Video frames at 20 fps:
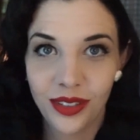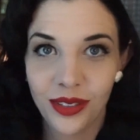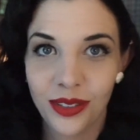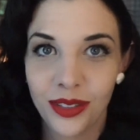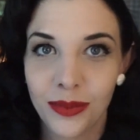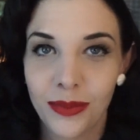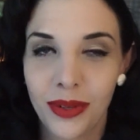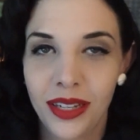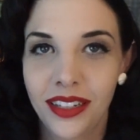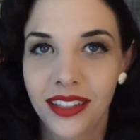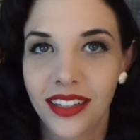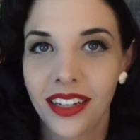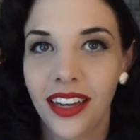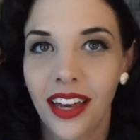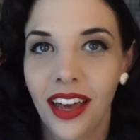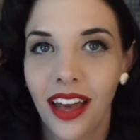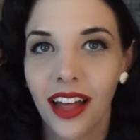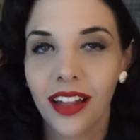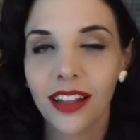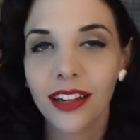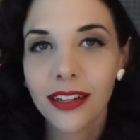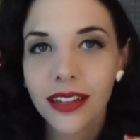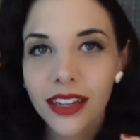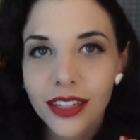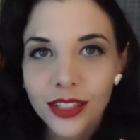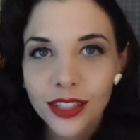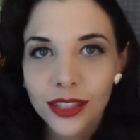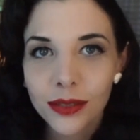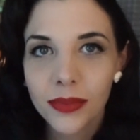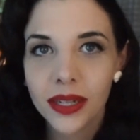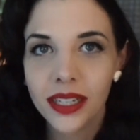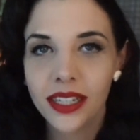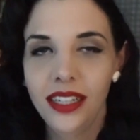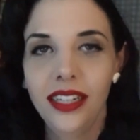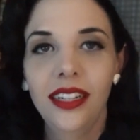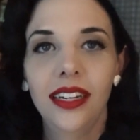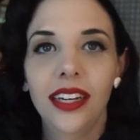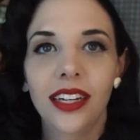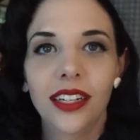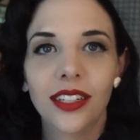to spend a little extra
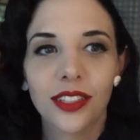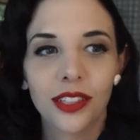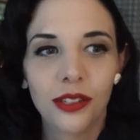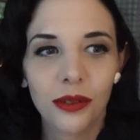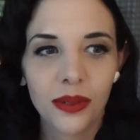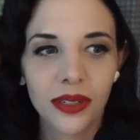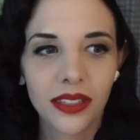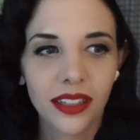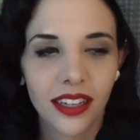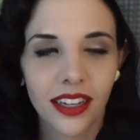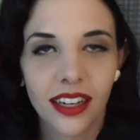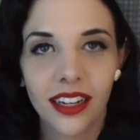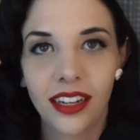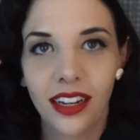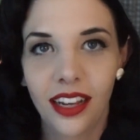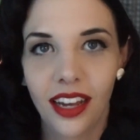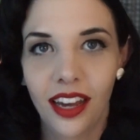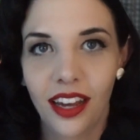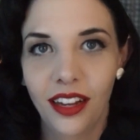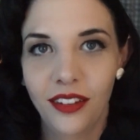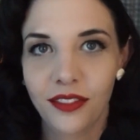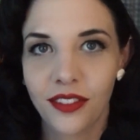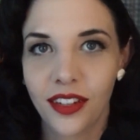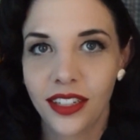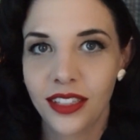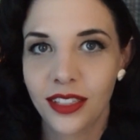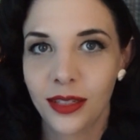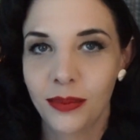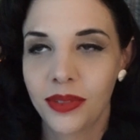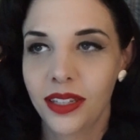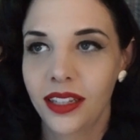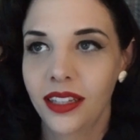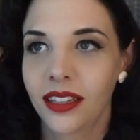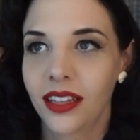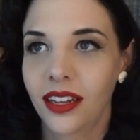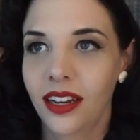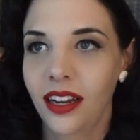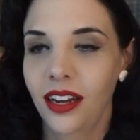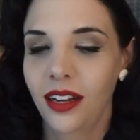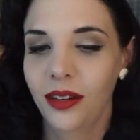money to go online and find something
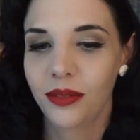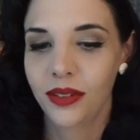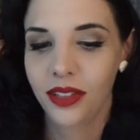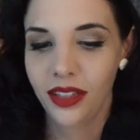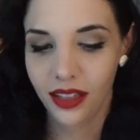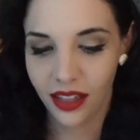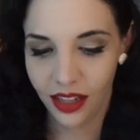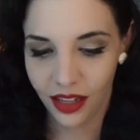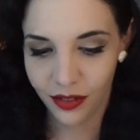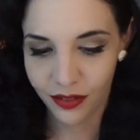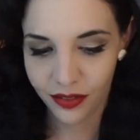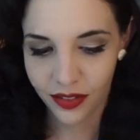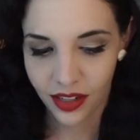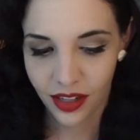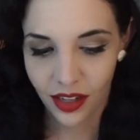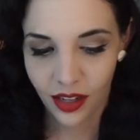that I really love.